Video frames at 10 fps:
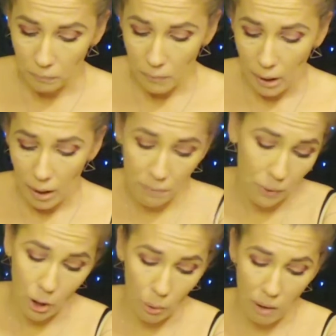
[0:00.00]

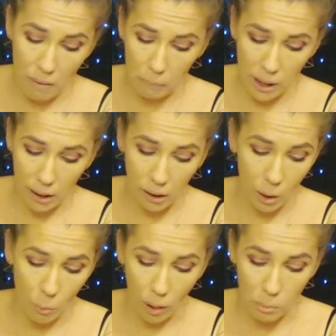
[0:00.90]
If I'm taking it
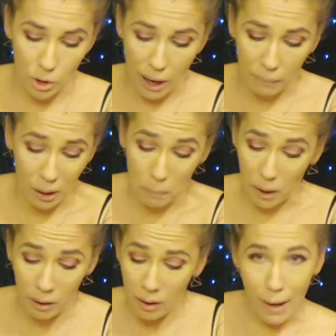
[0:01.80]
while I'm traveling.
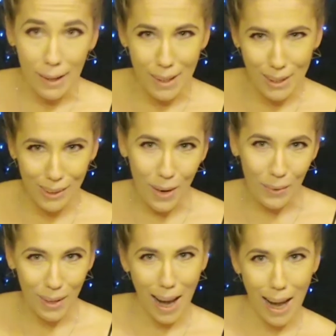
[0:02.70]
But so
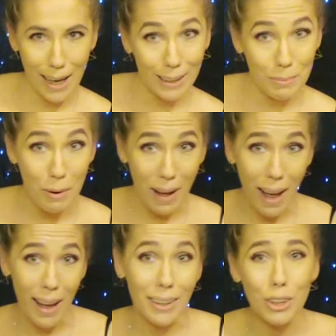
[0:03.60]
let's move
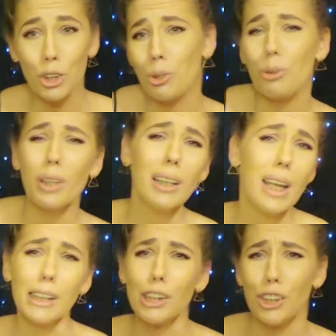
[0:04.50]
on to the
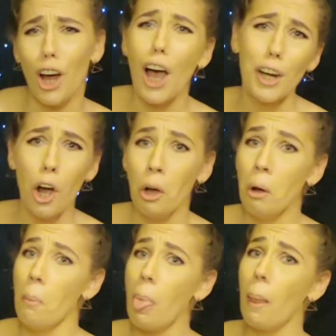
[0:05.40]
next
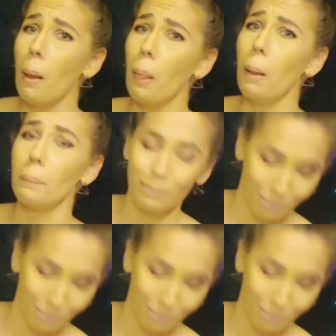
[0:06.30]
item.